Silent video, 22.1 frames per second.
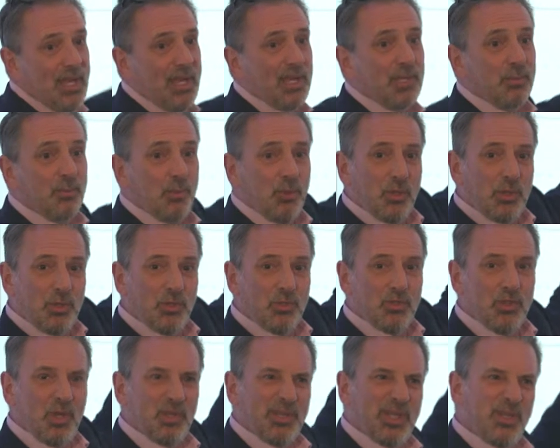export
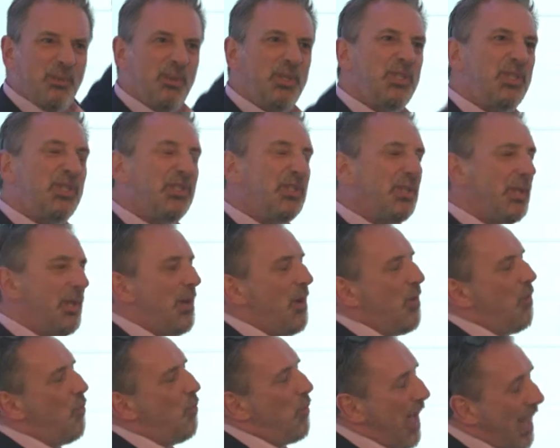control tower, which is
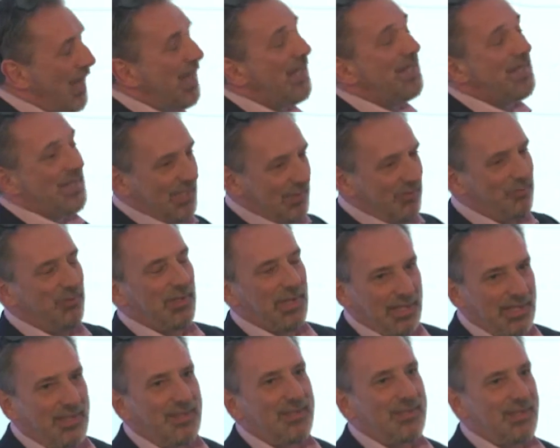
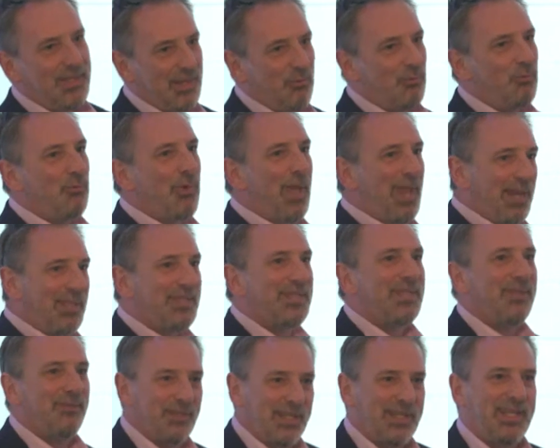relatively, and I say
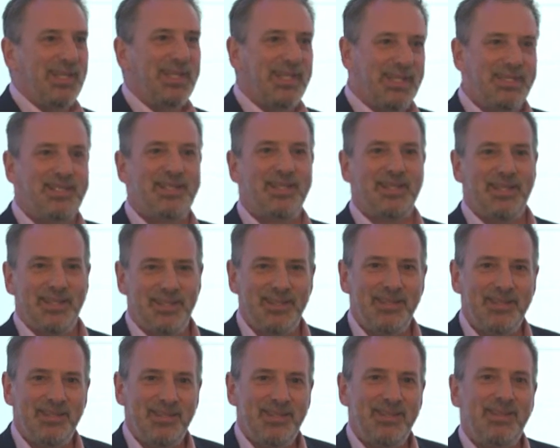relatively easy.
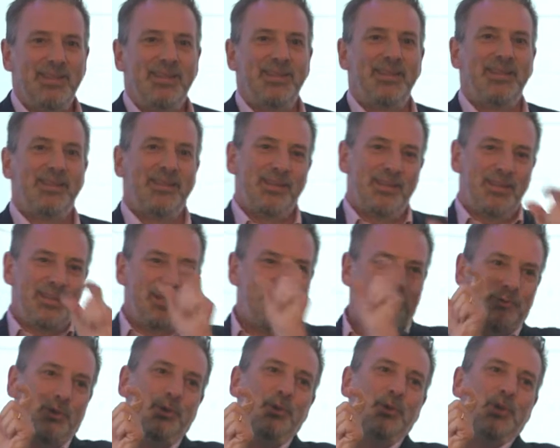A
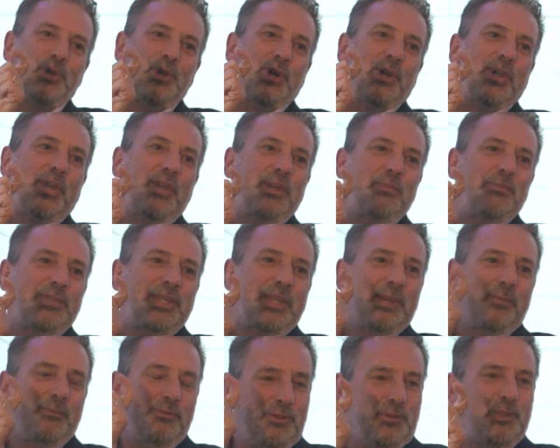full truck
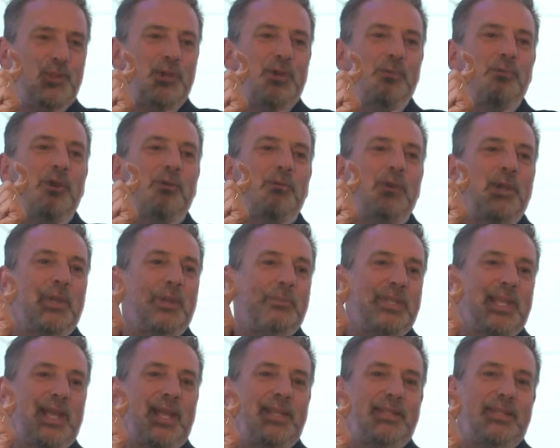movement
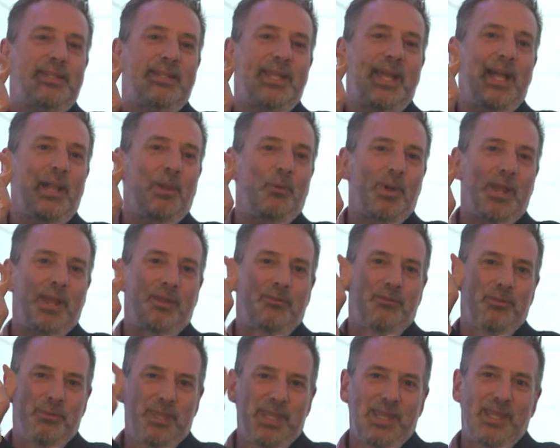comes out as a del rec
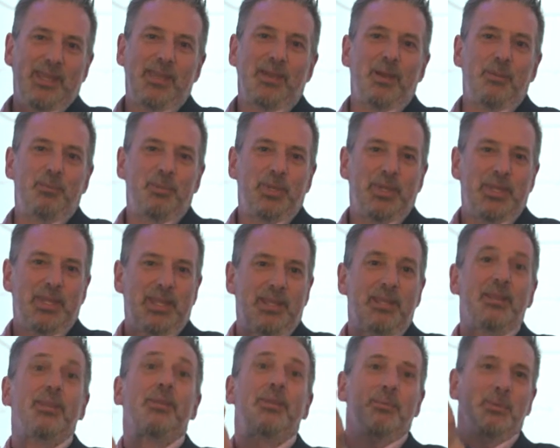from the ERP,
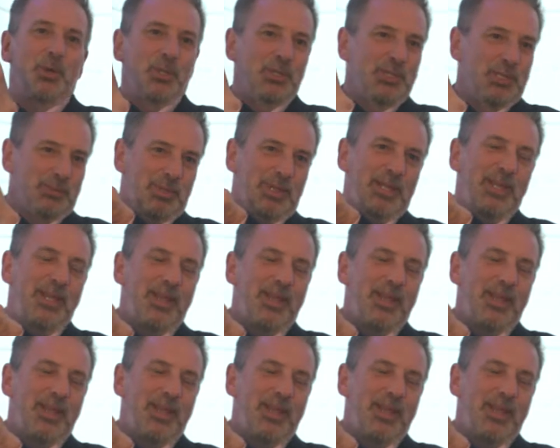the multiple